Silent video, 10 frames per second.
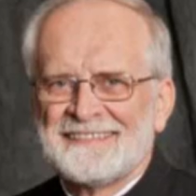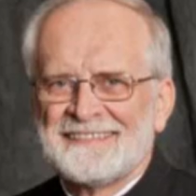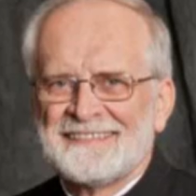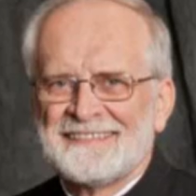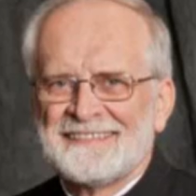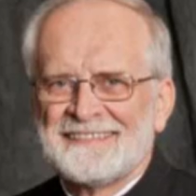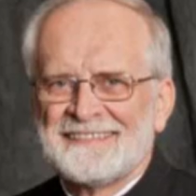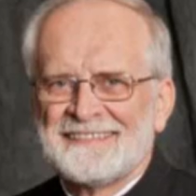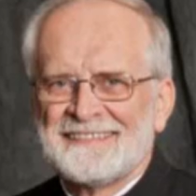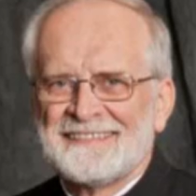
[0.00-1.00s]

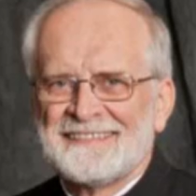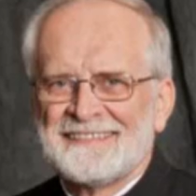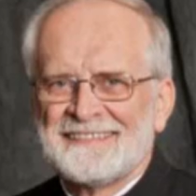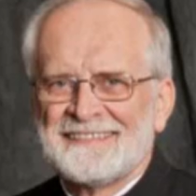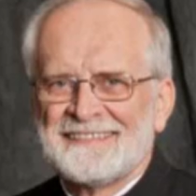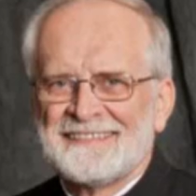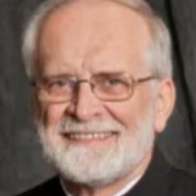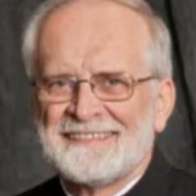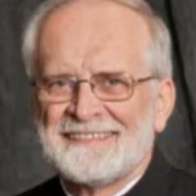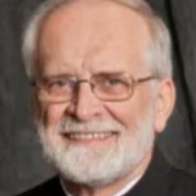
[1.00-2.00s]

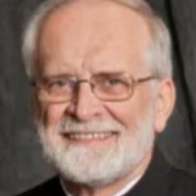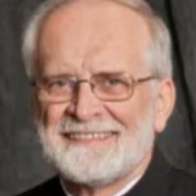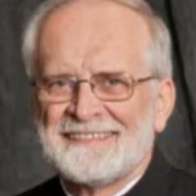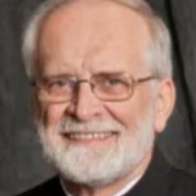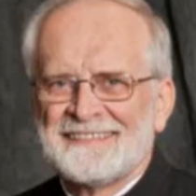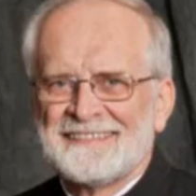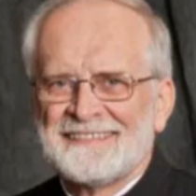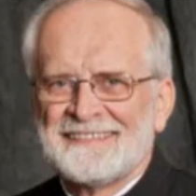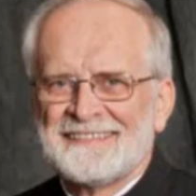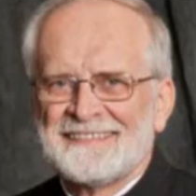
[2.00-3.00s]

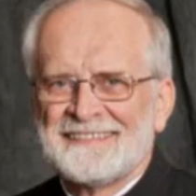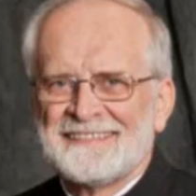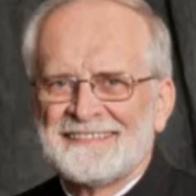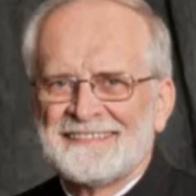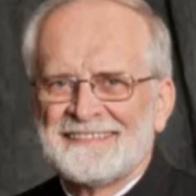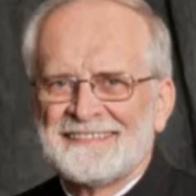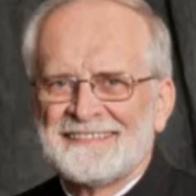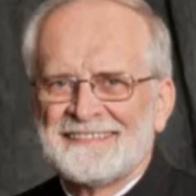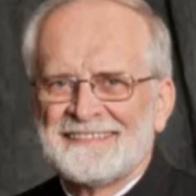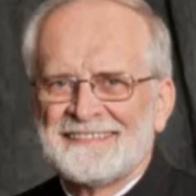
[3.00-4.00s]

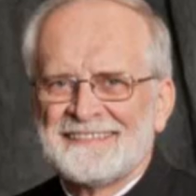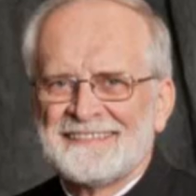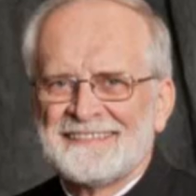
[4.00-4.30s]
The face doesn't move, so there is nothing to read.